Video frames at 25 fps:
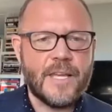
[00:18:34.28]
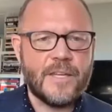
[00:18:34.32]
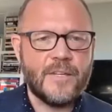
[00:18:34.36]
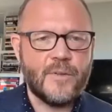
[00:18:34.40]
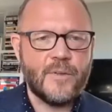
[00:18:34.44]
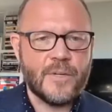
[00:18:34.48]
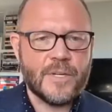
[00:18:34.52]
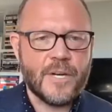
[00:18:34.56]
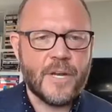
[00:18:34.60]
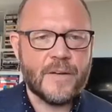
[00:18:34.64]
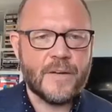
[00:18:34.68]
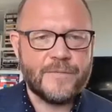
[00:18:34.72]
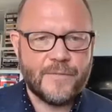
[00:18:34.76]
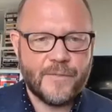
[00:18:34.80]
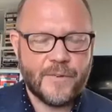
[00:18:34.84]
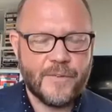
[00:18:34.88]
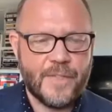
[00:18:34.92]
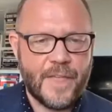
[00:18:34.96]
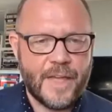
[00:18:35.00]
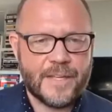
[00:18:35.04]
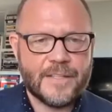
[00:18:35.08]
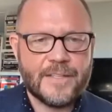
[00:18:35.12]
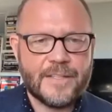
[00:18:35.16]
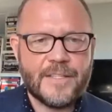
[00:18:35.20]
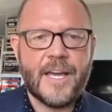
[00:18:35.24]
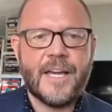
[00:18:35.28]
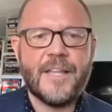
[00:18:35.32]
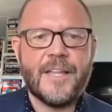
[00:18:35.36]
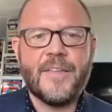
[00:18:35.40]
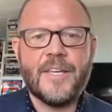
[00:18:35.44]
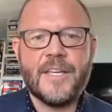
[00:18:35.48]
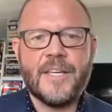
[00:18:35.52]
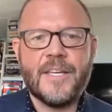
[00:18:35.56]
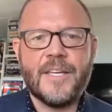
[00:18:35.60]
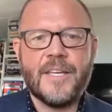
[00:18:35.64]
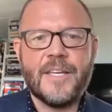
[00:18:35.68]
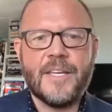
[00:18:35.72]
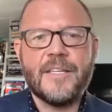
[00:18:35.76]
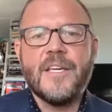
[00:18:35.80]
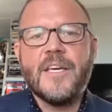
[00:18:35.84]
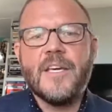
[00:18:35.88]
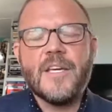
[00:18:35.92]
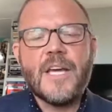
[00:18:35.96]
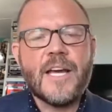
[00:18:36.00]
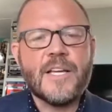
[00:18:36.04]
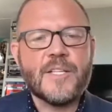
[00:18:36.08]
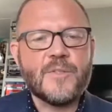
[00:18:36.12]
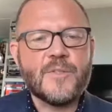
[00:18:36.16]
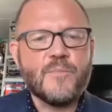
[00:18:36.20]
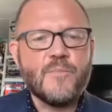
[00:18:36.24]
thank you enough for that. I think
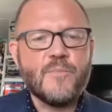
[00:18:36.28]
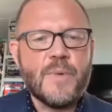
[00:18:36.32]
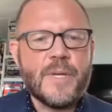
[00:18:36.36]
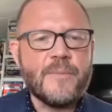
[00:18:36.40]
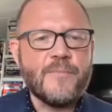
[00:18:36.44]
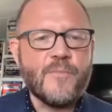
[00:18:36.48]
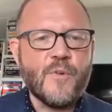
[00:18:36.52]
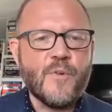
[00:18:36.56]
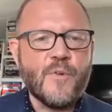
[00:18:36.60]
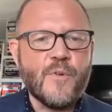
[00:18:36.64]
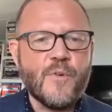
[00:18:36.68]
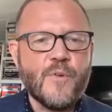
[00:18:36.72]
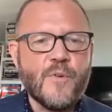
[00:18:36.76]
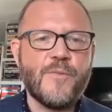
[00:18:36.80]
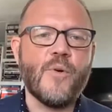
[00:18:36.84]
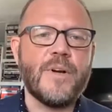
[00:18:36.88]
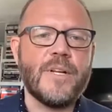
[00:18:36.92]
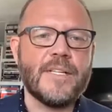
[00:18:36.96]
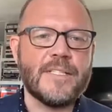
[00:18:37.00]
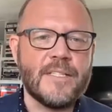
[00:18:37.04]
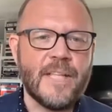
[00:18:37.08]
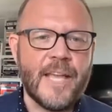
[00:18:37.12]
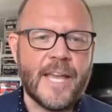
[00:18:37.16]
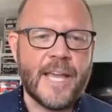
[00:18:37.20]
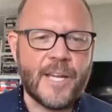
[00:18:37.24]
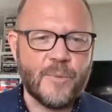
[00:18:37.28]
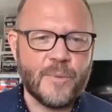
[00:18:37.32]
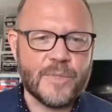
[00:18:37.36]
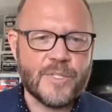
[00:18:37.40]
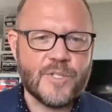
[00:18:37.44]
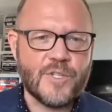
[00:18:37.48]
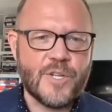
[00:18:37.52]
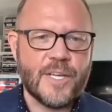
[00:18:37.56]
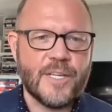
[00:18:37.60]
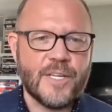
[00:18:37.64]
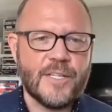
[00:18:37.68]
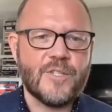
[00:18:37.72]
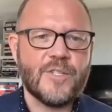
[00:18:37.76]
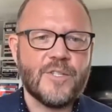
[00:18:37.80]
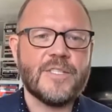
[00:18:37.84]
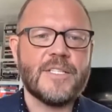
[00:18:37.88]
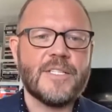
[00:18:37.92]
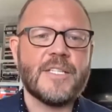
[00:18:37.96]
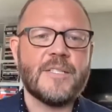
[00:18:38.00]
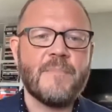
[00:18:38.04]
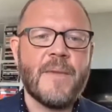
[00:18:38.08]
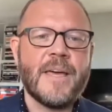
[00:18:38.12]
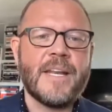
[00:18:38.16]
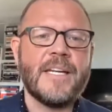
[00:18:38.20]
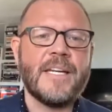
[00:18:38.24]
as we move forward, as language
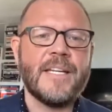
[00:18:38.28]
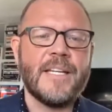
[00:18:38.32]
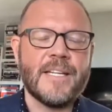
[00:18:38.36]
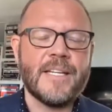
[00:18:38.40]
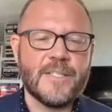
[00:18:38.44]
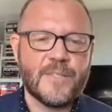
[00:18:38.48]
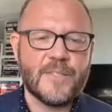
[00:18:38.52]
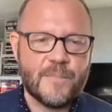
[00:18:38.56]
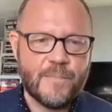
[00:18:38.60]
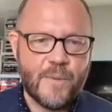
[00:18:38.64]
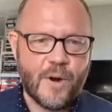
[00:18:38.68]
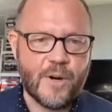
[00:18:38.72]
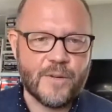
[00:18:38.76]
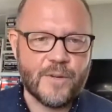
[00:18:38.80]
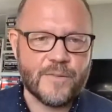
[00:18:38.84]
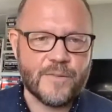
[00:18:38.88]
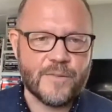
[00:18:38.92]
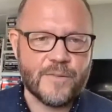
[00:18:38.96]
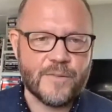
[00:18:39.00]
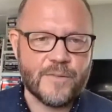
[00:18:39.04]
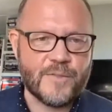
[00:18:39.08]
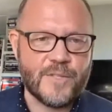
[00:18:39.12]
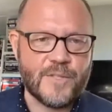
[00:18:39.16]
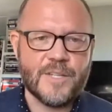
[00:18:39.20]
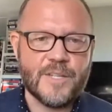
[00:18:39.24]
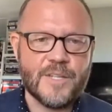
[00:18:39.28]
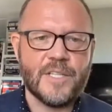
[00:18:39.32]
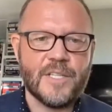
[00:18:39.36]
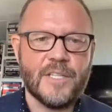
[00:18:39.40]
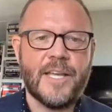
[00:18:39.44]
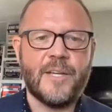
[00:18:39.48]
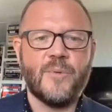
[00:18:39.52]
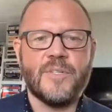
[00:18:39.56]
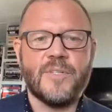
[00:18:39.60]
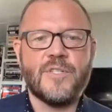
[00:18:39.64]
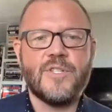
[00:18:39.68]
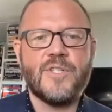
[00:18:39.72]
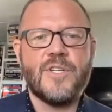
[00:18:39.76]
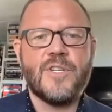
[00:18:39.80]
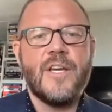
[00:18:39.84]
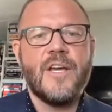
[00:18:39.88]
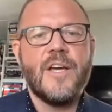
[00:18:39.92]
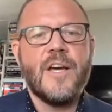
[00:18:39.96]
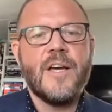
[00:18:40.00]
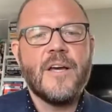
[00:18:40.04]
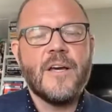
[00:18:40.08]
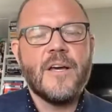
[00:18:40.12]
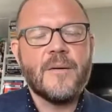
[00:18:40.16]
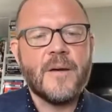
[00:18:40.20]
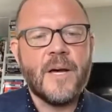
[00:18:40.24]
changes, as metadata is a part of changing
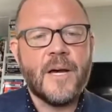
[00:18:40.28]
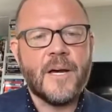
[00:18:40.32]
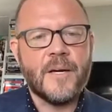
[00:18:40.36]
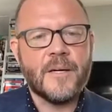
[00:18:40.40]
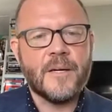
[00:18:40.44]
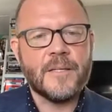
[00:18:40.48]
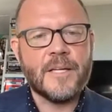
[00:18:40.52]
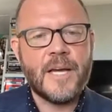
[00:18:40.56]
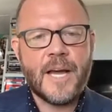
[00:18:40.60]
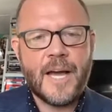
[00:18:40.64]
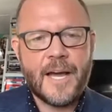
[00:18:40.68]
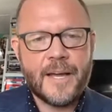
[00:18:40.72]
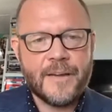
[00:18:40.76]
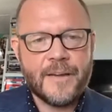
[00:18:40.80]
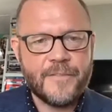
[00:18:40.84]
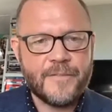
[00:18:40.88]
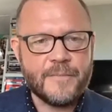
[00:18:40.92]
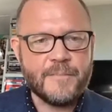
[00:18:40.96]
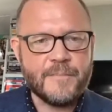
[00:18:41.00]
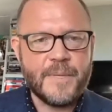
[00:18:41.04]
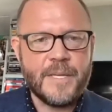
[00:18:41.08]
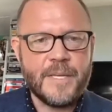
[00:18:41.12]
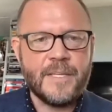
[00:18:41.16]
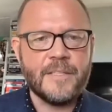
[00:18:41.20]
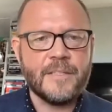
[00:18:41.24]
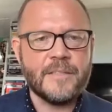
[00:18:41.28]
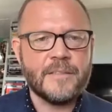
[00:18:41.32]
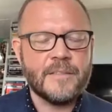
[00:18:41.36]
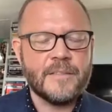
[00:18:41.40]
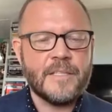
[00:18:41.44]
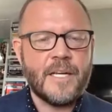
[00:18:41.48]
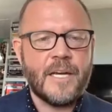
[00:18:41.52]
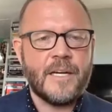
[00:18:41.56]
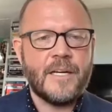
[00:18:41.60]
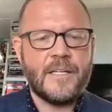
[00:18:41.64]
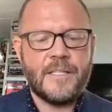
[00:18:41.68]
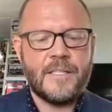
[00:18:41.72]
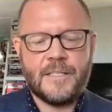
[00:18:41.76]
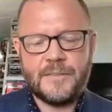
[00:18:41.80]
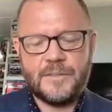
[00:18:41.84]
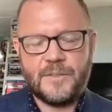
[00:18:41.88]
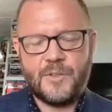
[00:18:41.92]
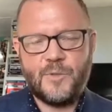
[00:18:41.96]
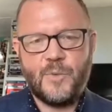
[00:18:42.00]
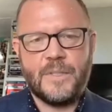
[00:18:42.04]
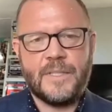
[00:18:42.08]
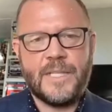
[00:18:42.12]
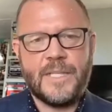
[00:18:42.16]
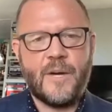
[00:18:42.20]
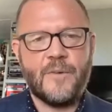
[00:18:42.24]
language, being
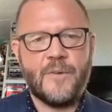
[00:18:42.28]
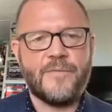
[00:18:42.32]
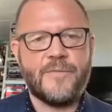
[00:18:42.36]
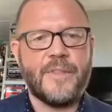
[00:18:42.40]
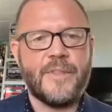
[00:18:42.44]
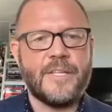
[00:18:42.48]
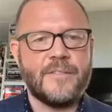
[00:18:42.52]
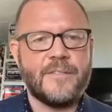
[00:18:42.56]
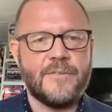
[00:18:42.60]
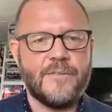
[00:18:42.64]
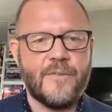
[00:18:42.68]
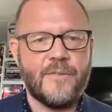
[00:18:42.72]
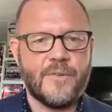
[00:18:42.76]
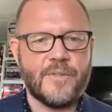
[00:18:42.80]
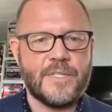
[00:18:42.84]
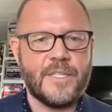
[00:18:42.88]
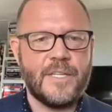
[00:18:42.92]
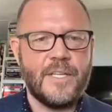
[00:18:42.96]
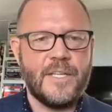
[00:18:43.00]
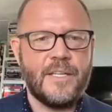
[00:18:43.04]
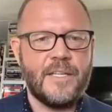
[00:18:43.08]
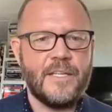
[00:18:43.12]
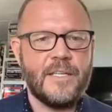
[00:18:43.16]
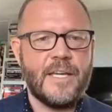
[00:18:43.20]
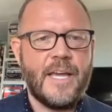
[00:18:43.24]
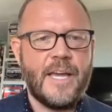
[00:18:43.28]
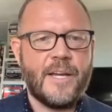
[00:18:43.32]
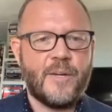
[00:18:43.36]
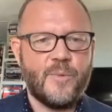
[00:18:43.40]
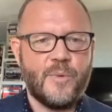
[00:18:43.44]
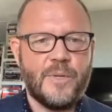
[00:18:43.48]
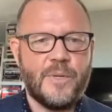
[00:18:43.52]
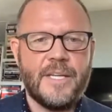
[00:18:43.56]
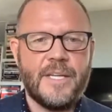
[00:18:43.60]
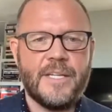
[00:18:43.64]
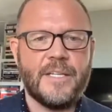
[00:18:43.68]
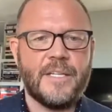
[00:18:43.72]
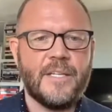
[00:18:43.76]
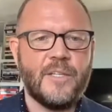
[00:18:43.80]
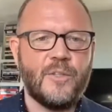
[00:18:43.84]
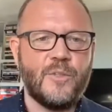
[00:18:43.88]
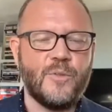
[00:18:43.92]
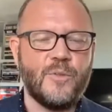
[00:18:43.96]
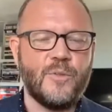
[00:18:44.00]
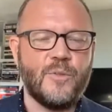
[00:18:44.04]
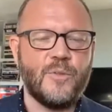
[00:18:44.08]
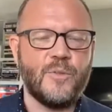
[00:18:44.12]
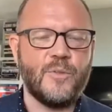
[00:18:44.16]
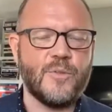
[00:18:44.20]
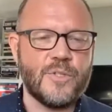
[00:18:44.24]
to allow for that diversity, equity, and
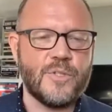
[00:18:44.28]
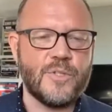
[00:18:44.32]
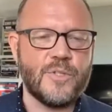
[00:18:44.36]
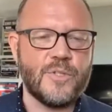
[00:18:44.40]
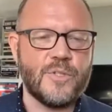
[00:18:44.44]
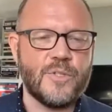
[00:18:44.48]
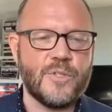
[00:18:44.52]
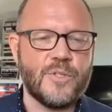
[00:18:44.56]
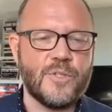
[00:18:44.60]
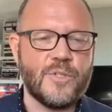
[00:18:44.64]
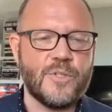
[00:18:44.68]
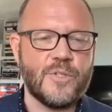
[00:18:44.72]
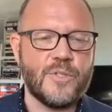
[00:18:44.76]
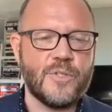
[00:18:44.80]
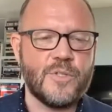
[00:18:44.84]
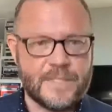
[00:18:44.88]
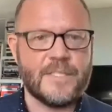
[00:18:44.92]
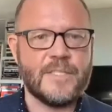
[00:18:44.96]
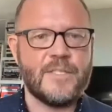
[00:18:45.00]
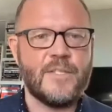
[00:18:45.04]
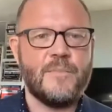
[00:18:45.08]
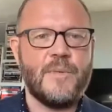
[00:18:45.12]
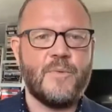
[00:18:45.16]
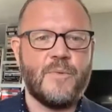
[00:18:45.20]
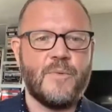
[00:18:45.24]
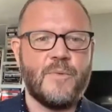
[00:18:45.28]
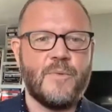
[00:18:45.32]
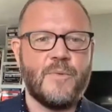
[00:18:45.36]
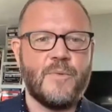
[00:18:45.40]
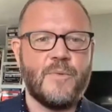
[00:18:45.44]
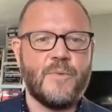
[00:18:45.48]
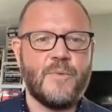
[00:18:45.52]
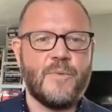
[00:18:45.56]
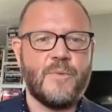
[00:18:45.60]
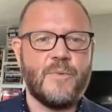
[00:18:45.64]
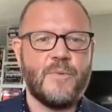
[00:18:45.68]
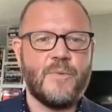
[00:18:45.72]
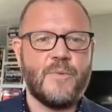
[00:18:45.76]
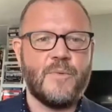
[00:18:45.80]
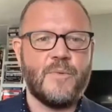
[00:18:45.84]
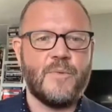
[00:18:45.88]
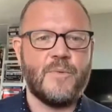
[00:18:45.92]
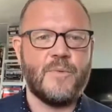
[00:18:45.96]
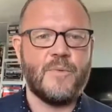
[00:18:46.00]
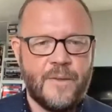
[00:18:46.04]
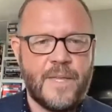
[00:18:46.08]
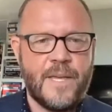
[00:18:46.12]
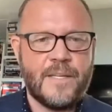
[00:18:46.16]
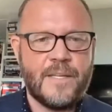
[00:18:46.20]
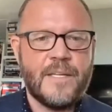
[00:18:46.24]
inclusion, and these voices to be respectful
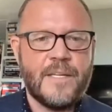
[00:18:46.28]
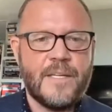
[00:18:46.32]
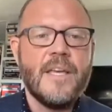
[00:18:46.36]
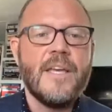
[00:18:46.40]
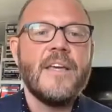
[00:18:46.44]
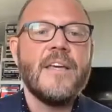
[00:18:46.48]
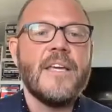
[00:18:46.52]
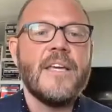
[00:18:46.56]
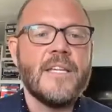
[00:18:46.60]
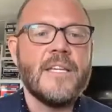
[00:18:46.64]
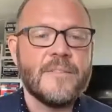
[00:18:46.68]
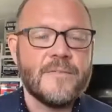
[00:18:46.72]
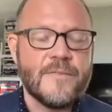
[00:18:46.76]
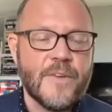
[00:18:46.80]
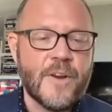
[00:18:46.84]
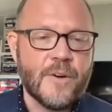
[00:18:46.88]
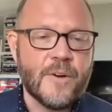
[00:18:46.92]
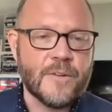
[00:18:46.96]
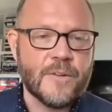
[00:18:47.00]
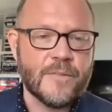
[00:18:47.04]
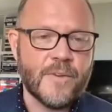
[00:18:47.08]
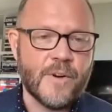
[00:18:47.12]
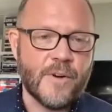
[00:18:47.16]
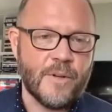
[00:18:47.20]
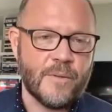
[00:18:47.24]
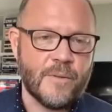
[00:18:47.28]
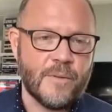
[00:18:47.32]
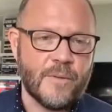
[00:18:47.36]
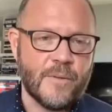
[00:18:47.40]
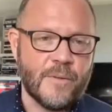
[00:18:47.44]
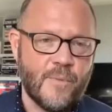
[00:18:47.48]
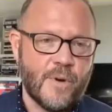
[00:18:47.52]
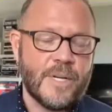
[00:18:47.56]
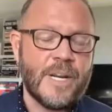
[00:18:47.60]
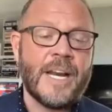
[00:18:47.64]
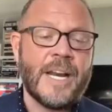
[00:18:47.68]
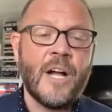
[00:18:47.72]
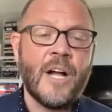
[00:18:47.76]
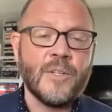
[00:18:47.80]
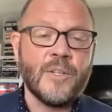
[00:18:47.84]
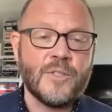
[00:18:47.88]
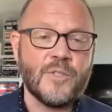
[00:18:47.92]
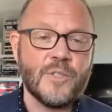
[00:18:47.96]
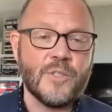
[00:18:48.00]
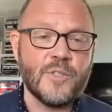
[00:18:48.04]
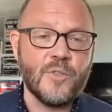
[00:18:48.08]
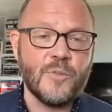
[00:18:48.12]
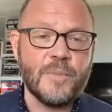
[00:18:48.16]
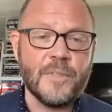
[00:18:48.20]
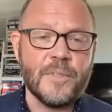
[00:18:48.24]
around that is very, very important. And I
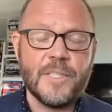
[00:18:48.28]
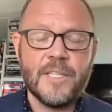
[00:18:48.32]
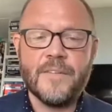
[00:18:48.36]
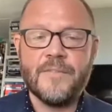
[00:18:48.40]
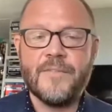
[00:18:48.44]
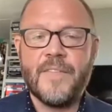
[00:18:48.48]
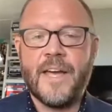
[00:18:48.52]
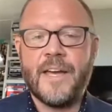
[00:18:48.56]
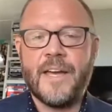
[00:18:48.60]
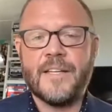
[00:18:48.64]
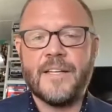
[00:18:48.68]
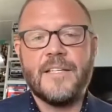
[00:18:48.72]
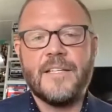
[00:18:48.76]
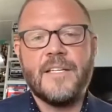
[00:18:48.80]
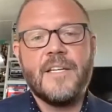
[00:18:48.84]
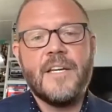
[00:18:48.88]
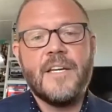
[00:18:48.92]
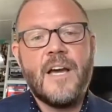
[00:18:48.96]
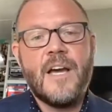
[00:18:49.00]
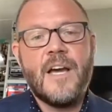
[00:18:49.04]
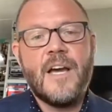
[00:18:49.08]
also do believe that